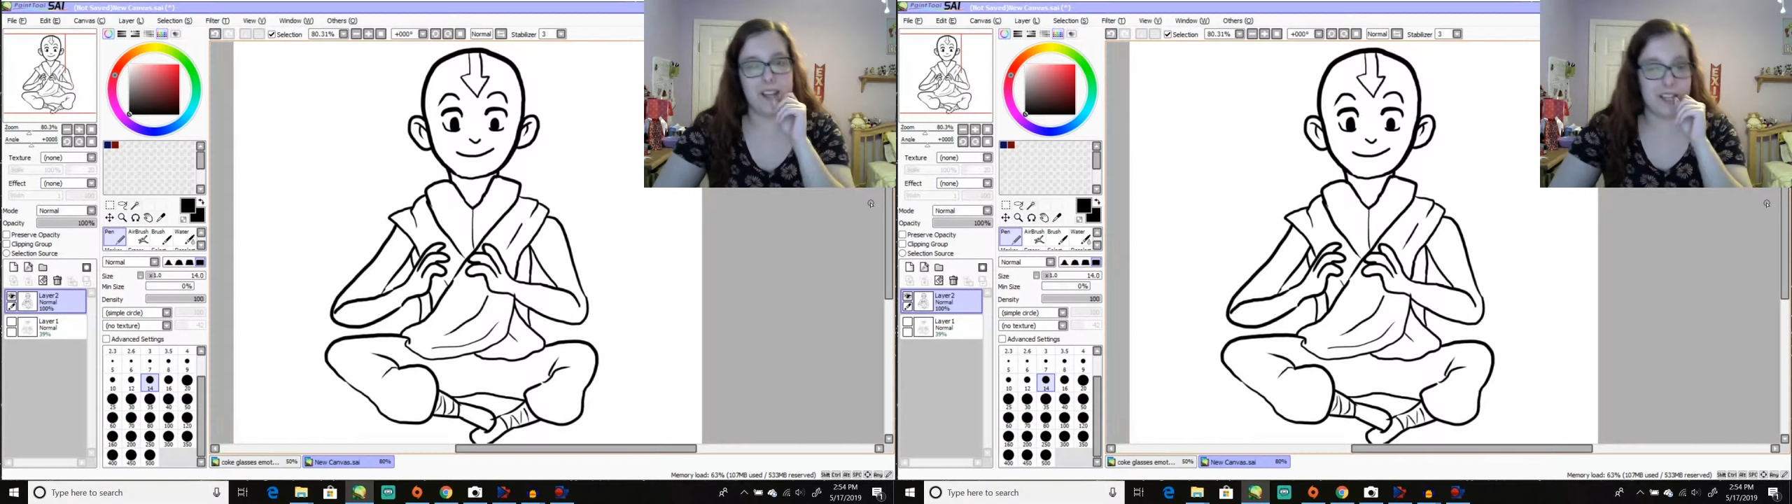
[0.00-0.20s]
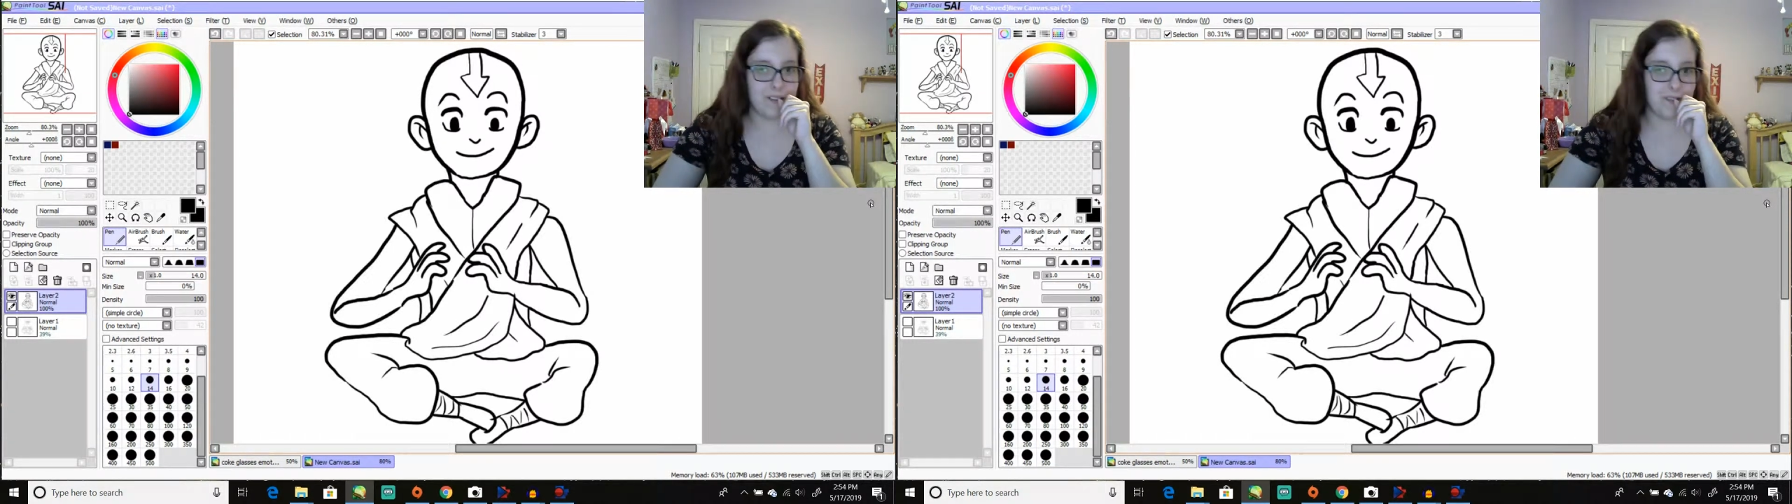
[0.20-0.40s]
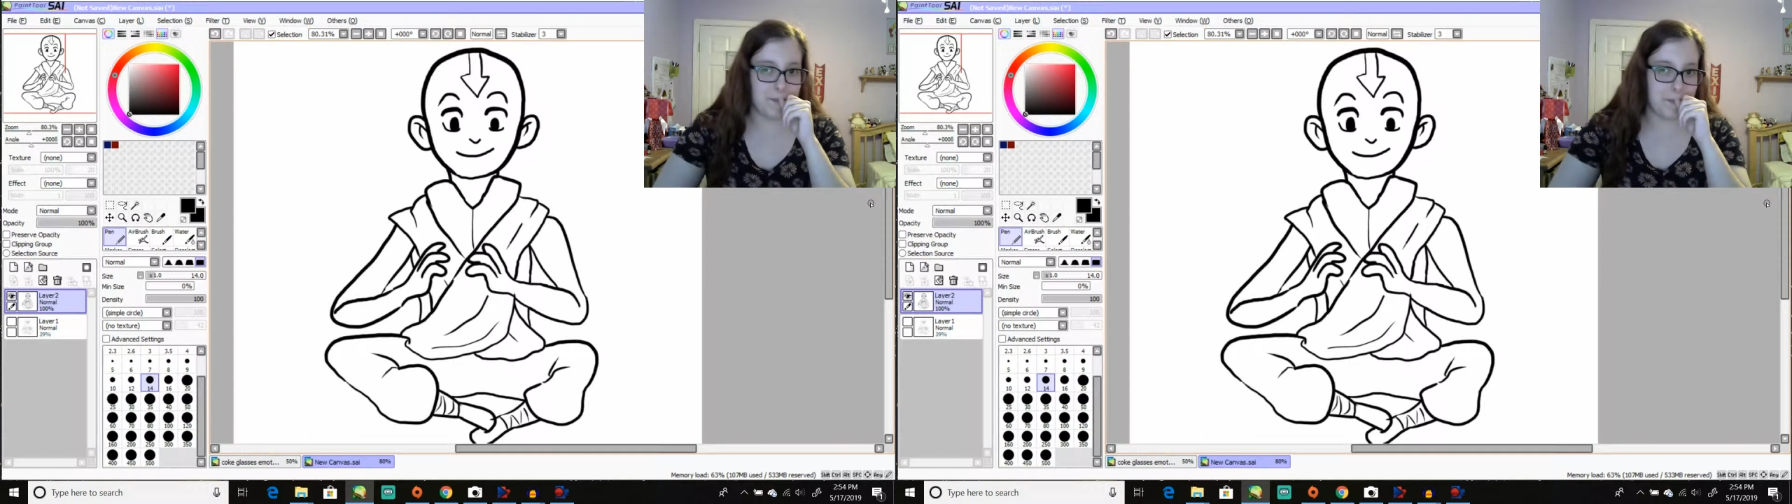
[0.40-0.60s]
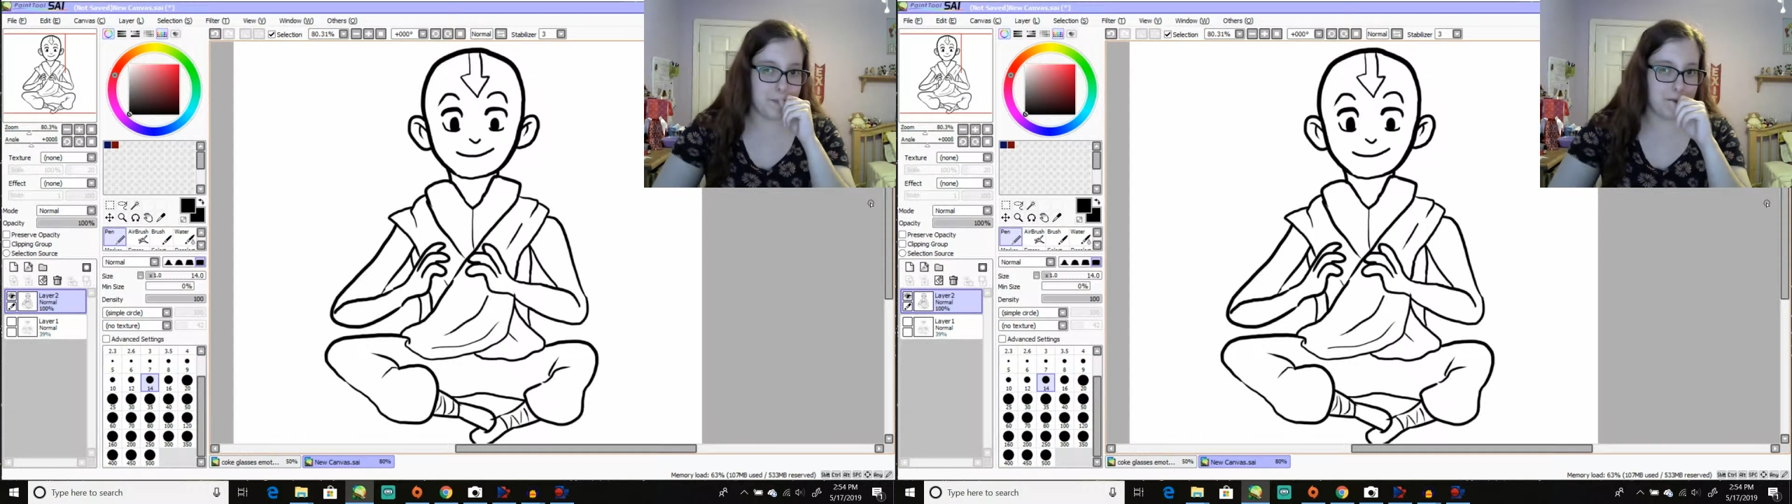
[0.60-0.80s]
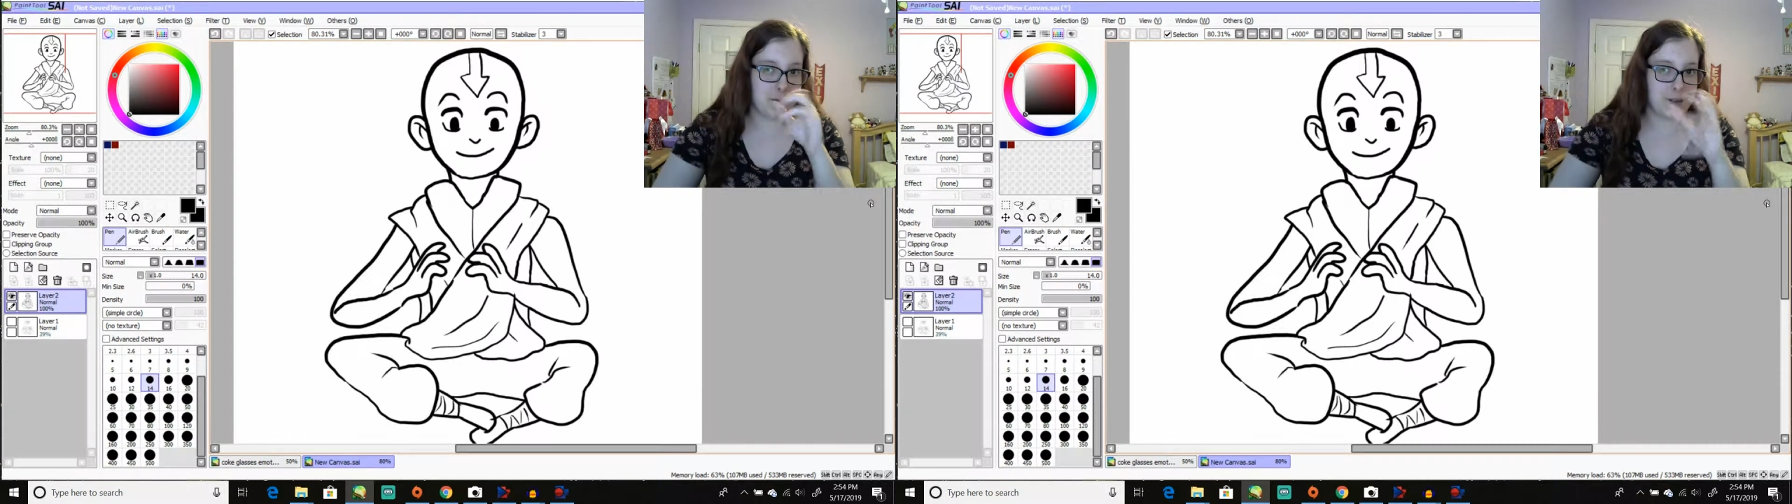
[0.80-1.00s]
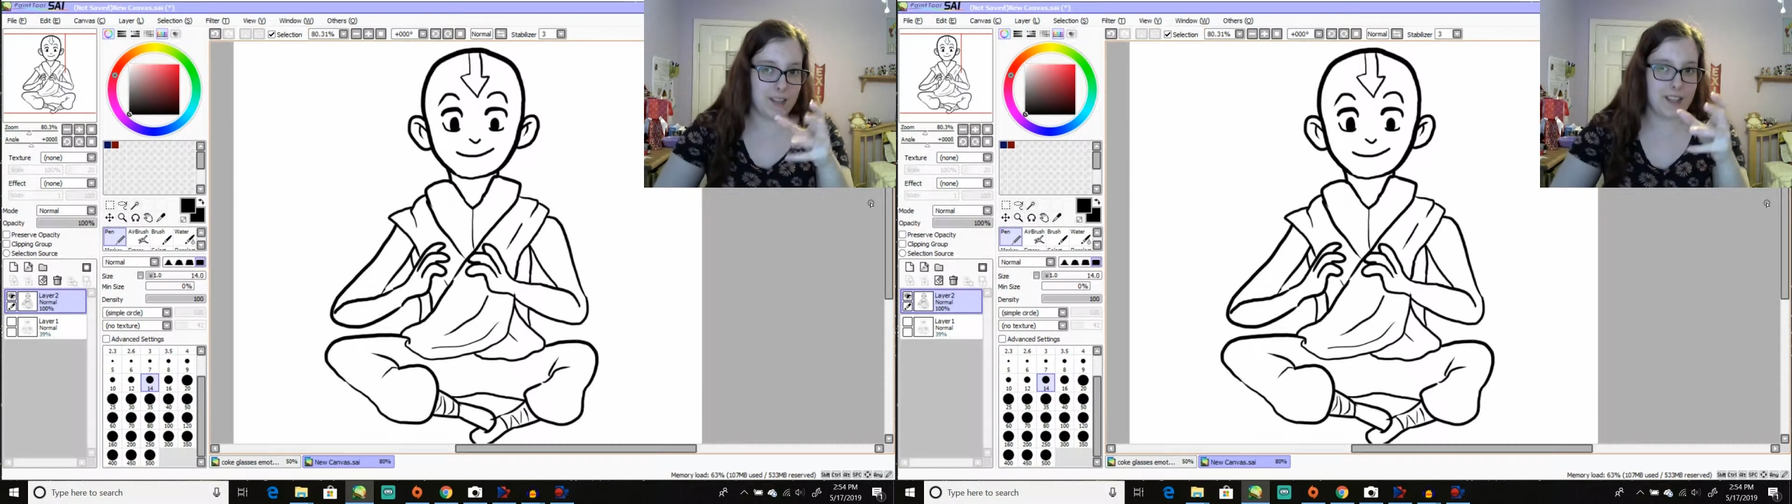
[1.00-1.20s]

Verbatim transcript: can remember, really.